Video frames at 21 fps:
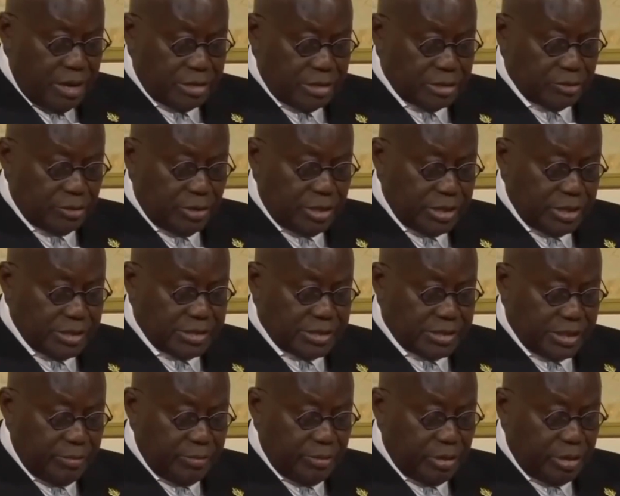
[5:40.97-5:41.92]
as well as
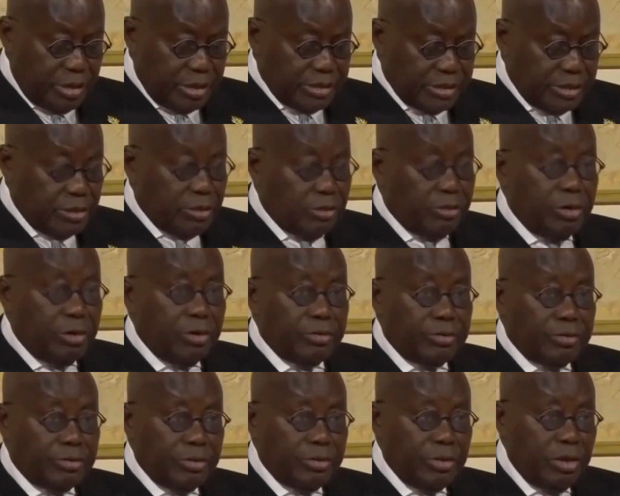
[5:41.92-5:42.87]
stimulating
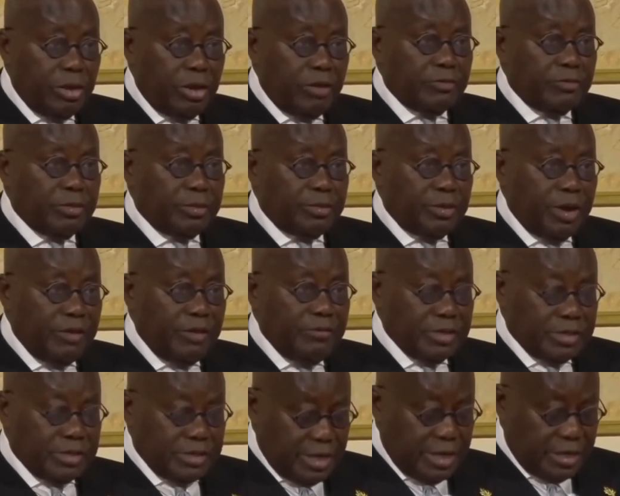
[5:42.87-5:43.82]
growth of the
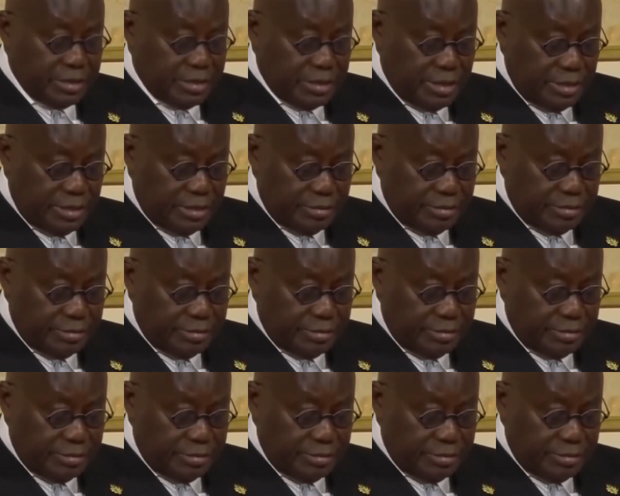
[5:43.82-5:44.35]
private sector.